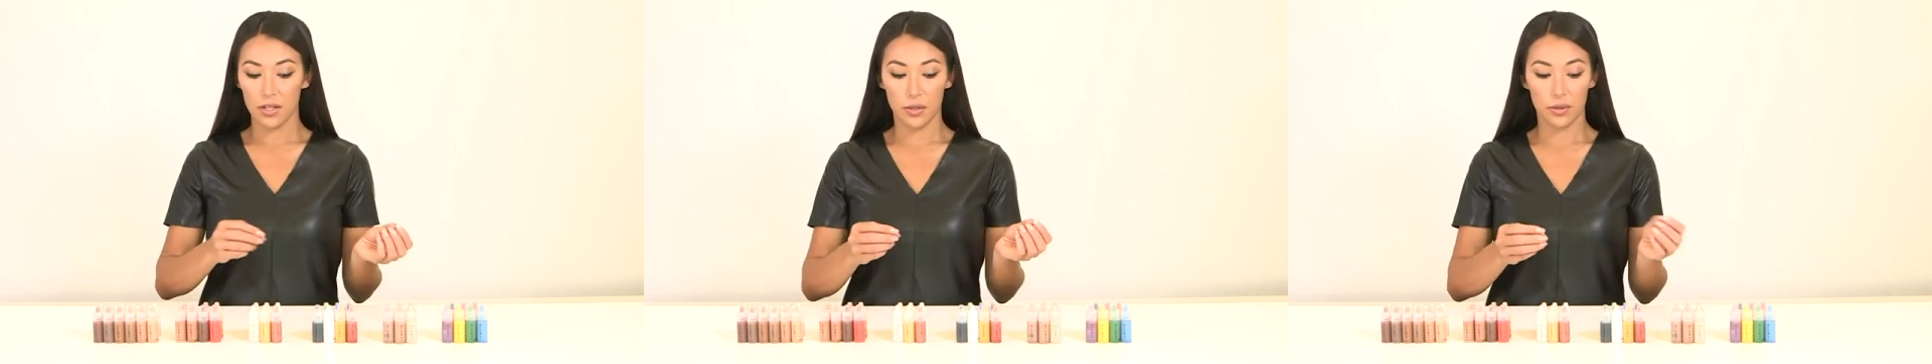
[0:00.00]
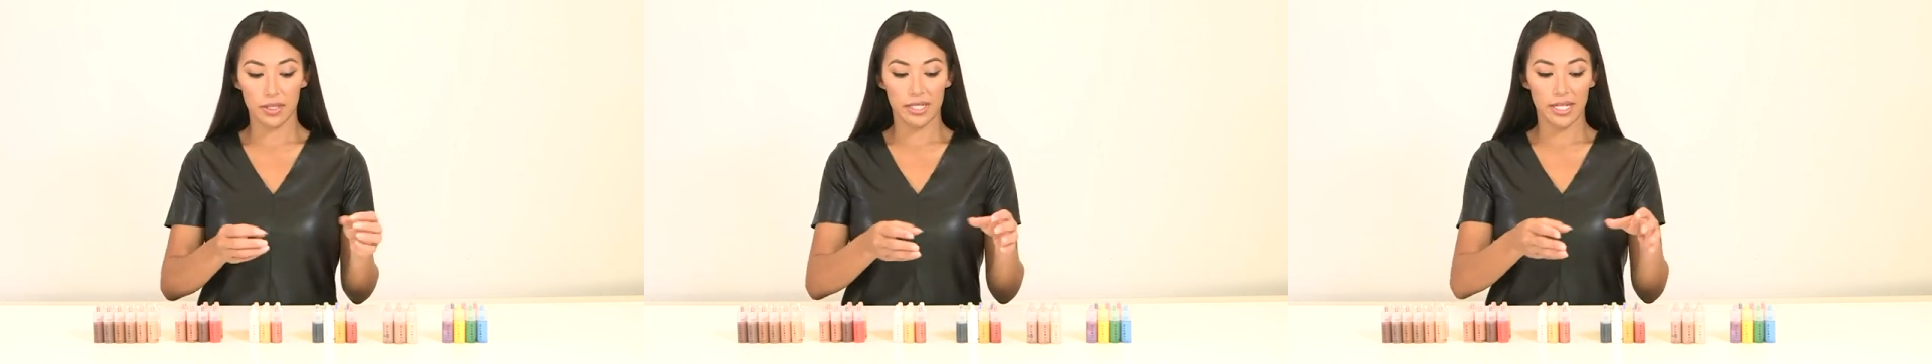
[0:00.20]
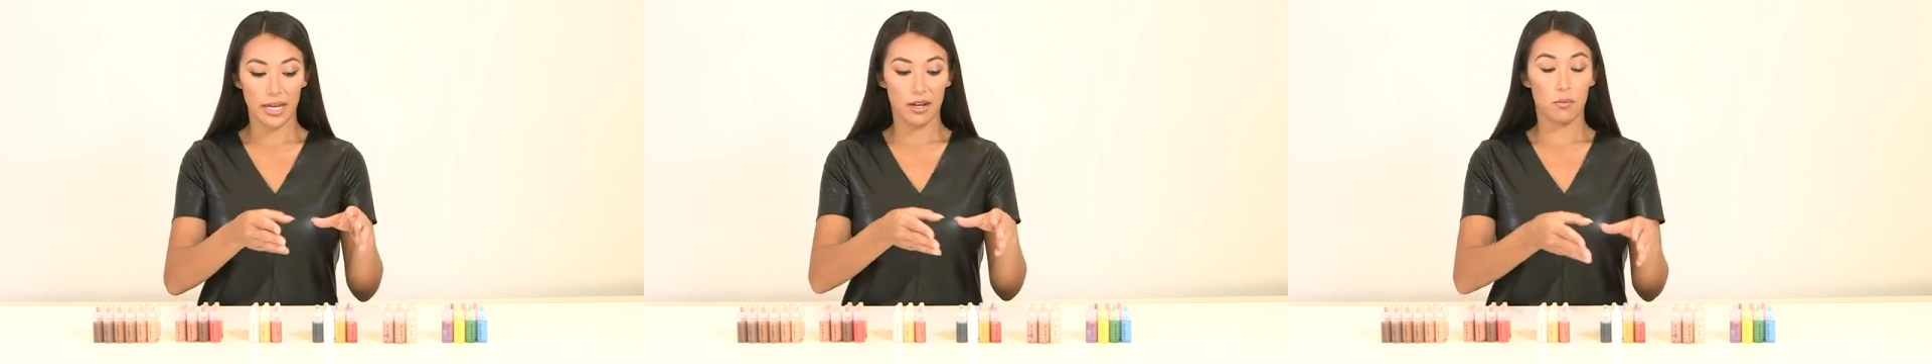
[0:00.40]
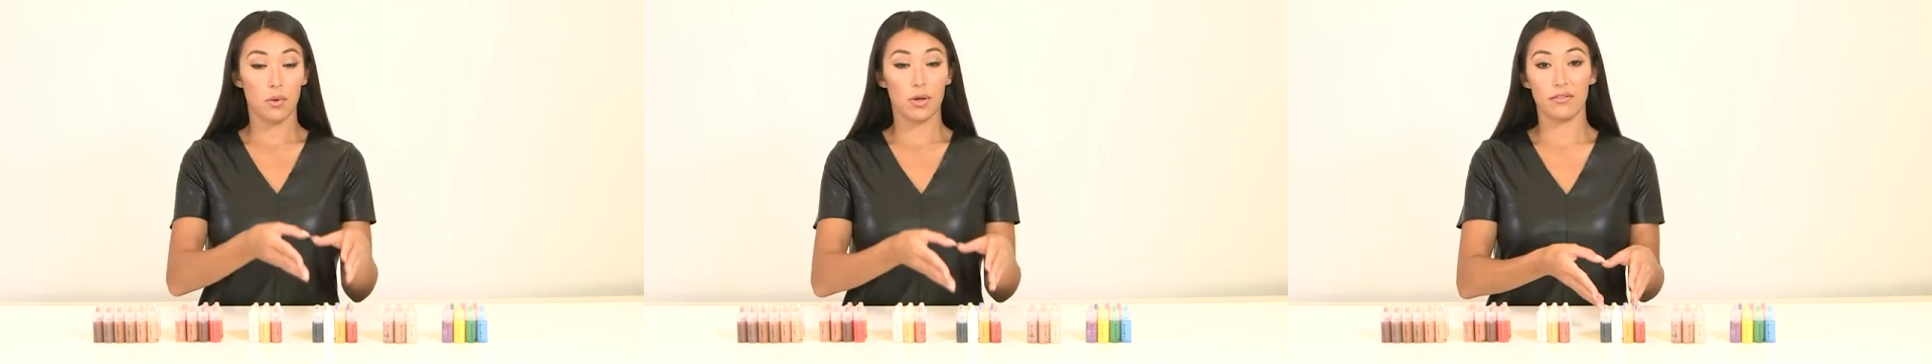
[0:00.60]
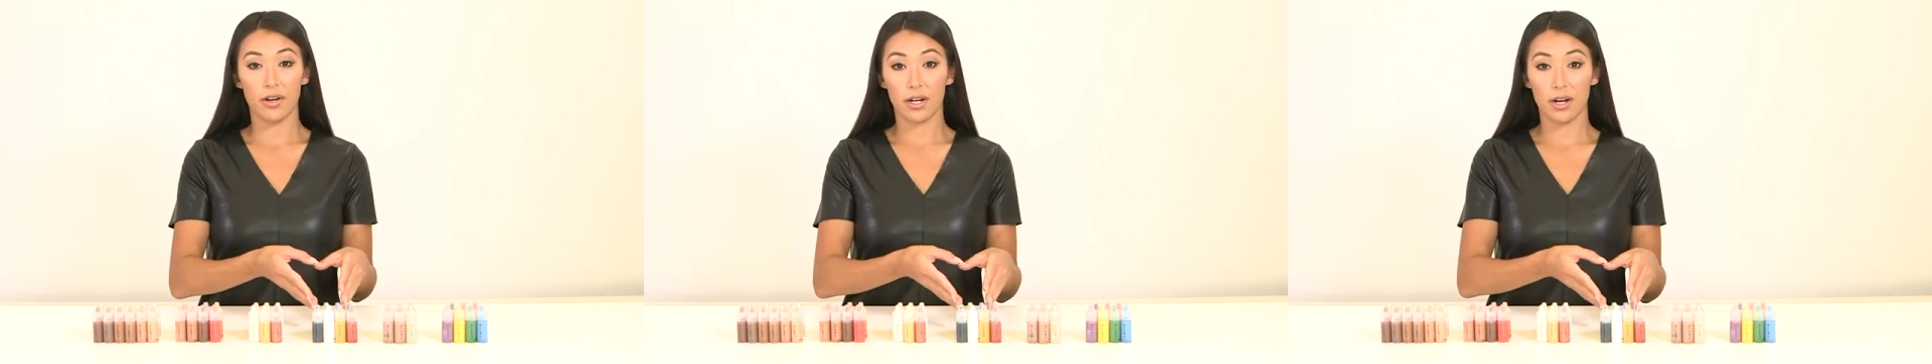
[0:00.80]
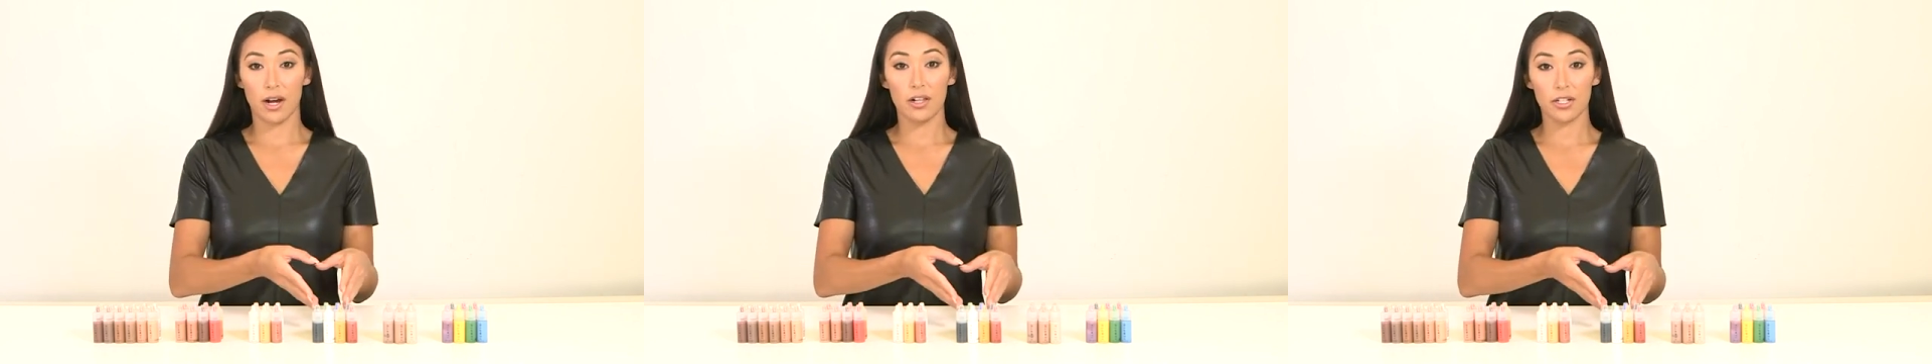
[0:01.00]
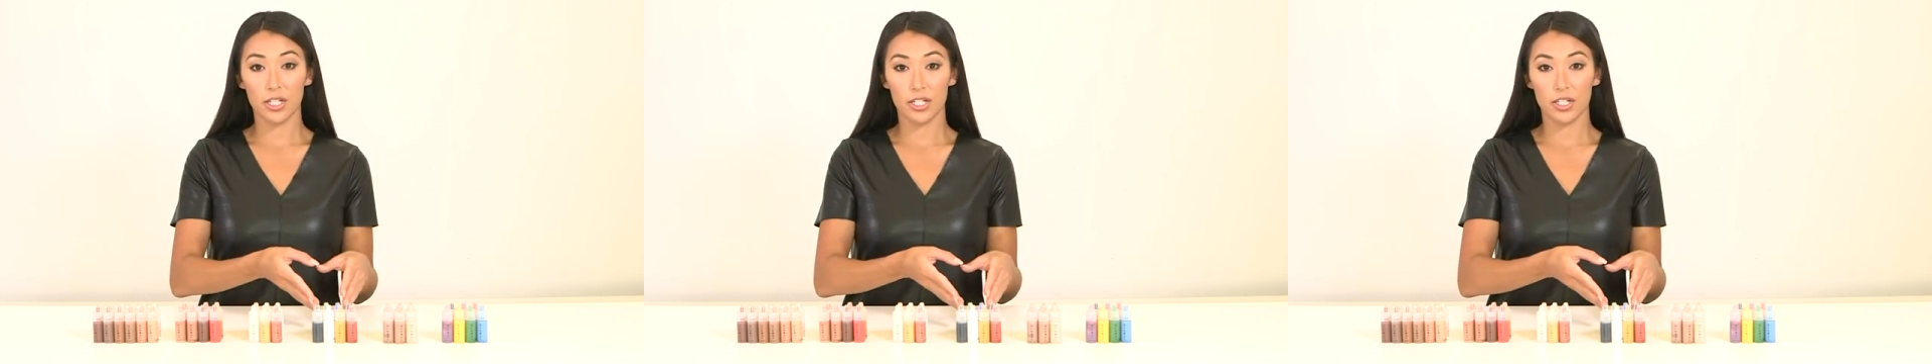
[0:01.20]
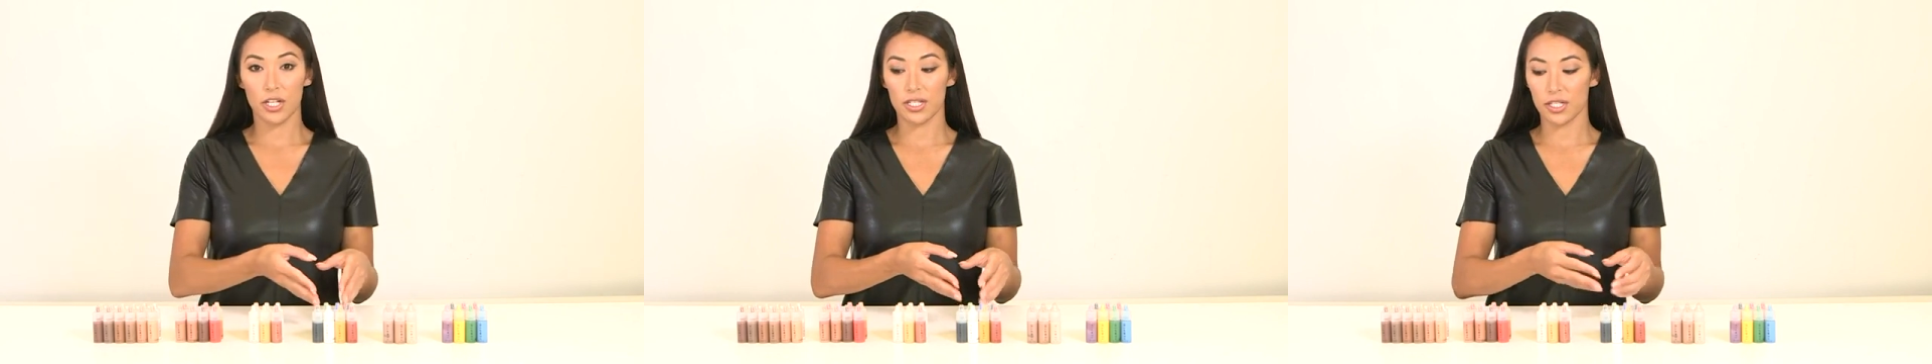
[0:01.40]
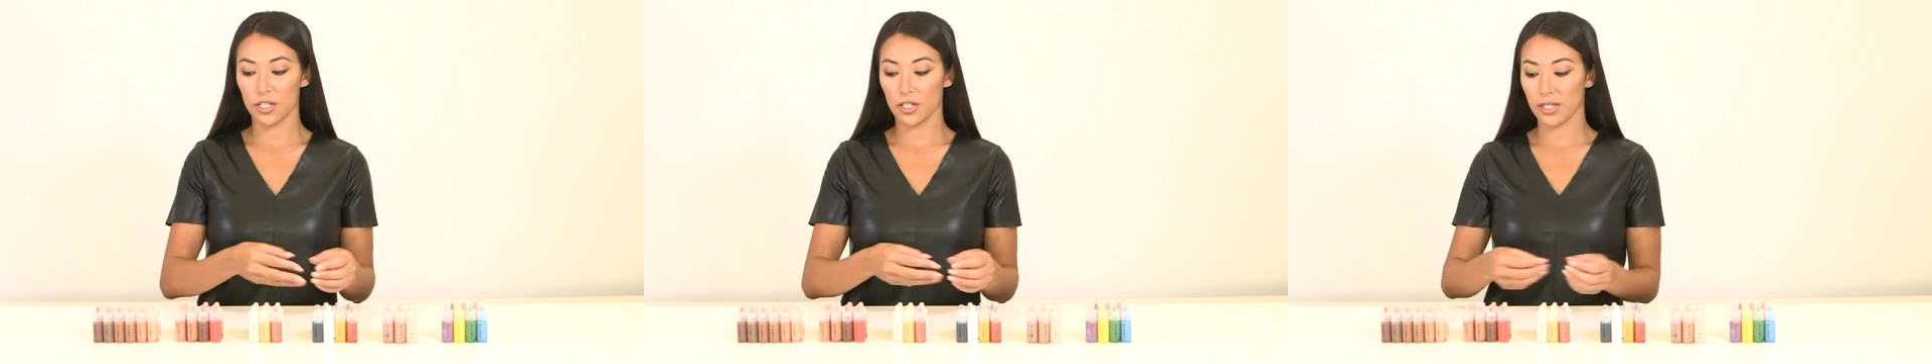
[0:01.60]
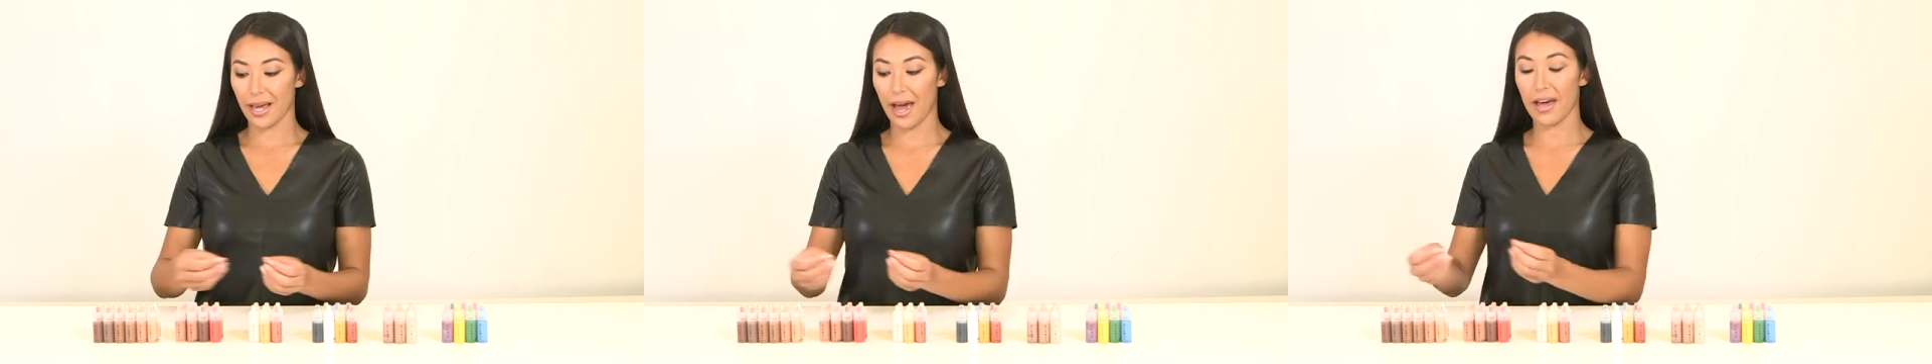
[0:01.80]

you could take one of our color adjusters,